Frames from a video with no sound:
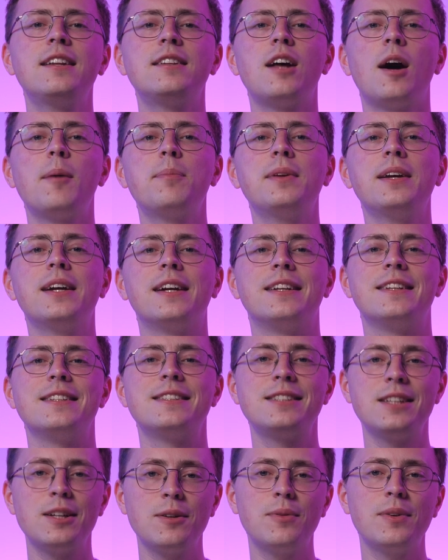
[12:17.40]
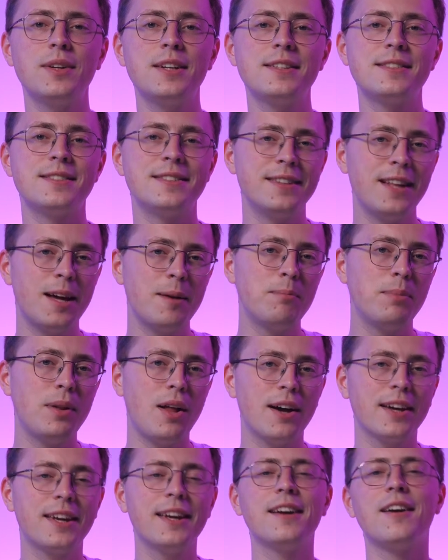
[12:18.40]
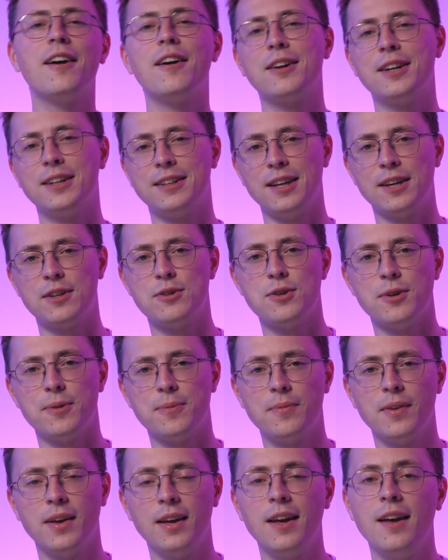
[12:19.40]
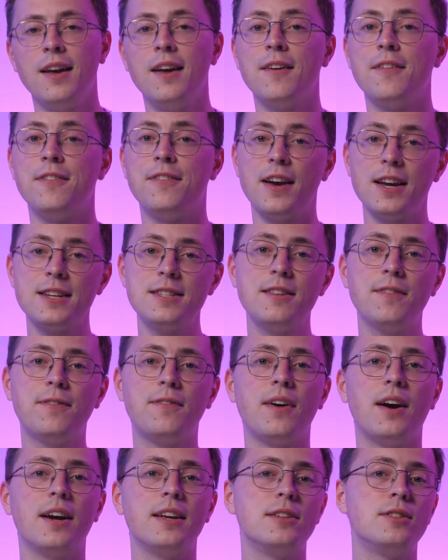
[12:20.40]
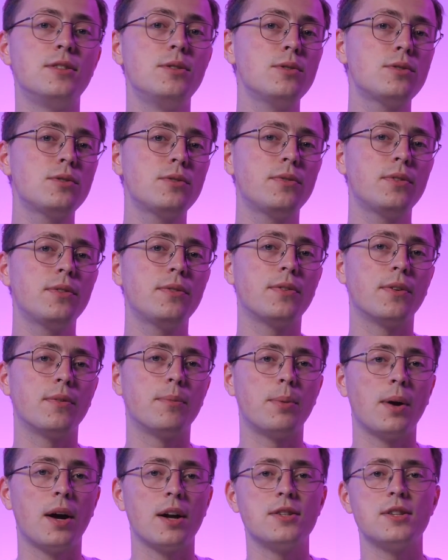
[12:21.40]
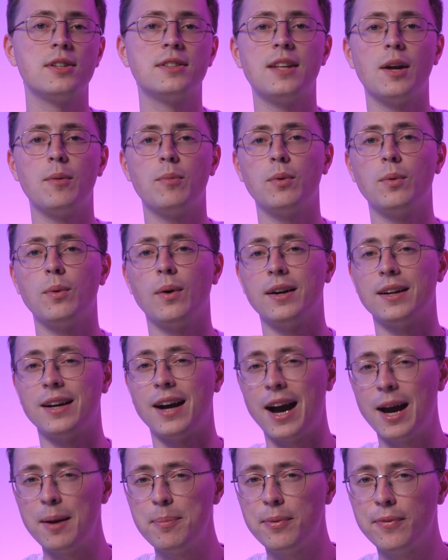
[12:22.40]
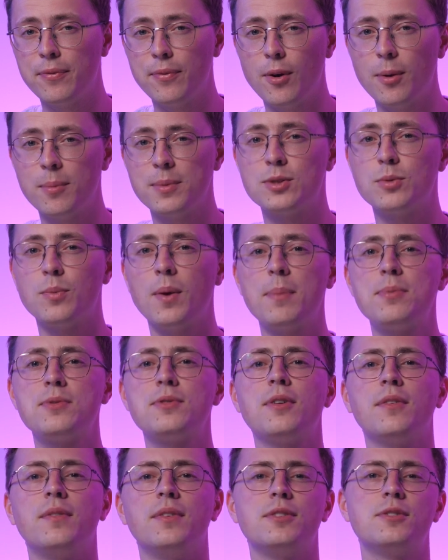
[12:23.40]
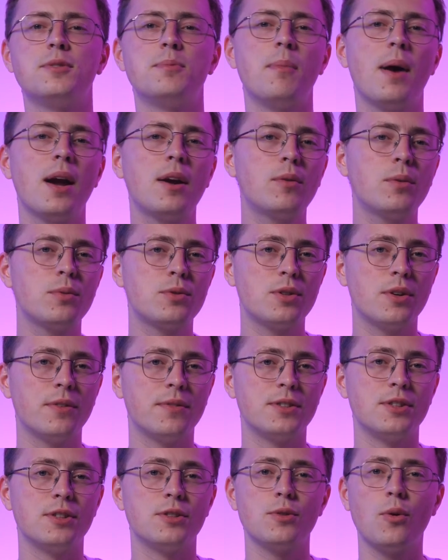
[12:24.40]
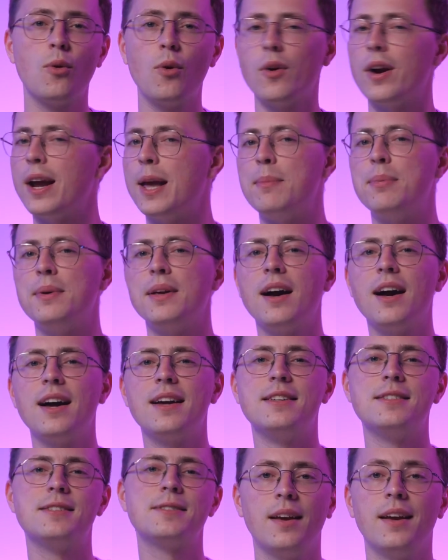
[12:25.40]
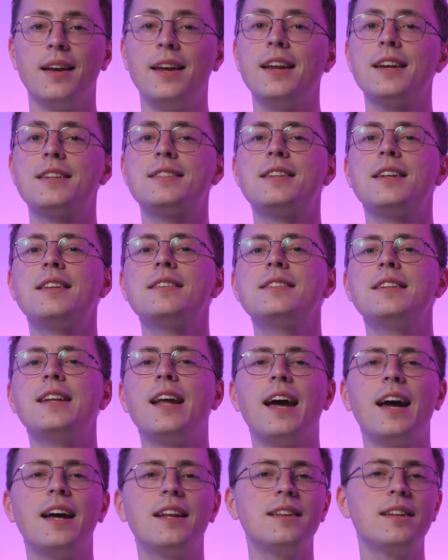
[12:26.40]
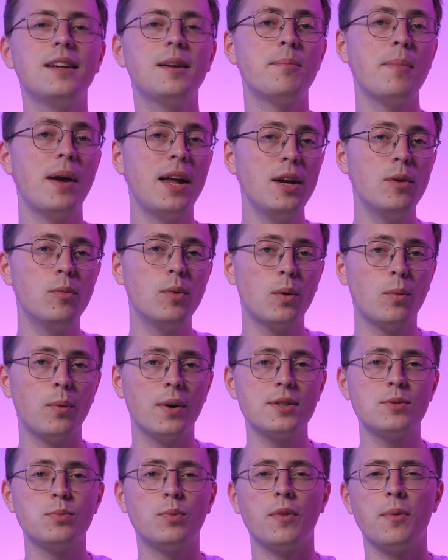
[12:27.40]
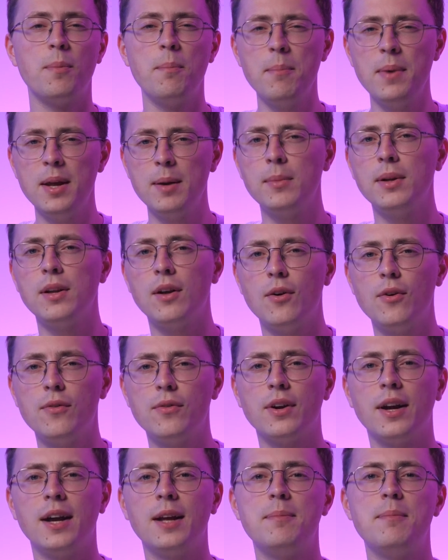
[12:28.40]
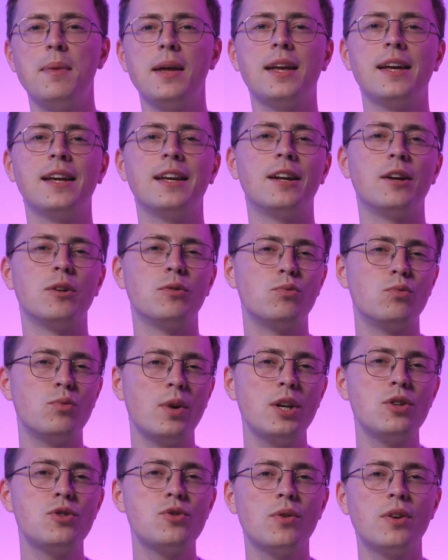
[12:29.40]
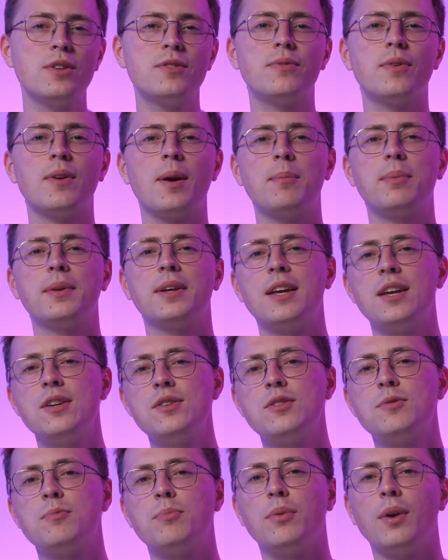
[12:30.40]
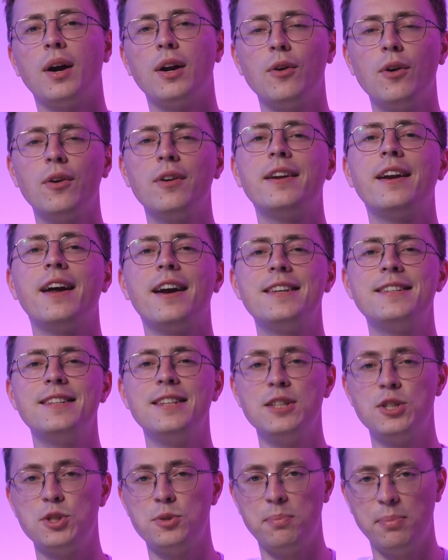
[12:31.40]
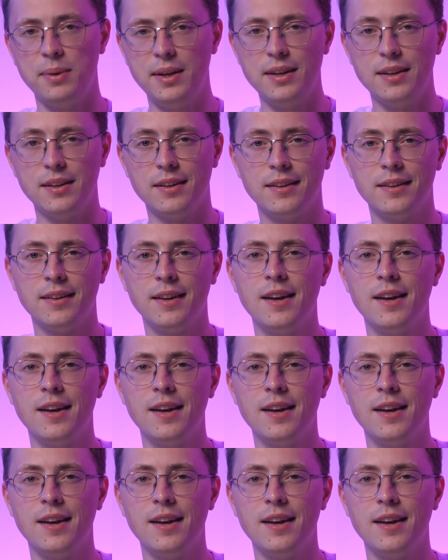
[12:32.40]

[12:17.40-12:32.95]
adopting an asynchronous, non-blocking architecture. Fastify is useful for projects that require high-performance web servers, microservices, or APIs. It excels in handling many requests with minimal overhead, making it a great choice for applications prioritizing speed.